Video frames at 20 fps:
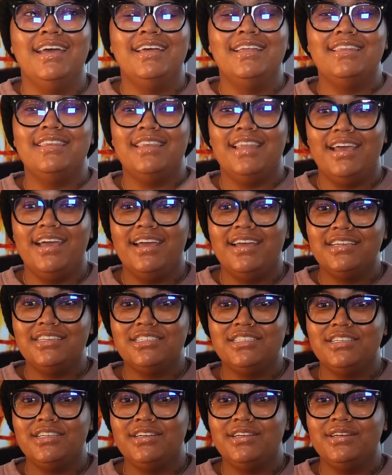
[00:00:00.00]

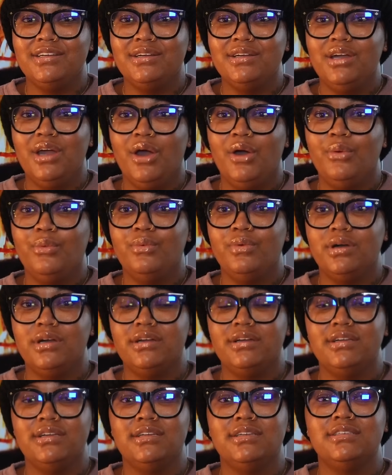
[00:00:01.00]
last year
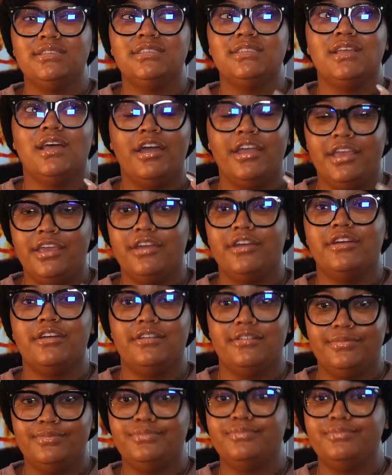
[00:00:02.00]
was a year.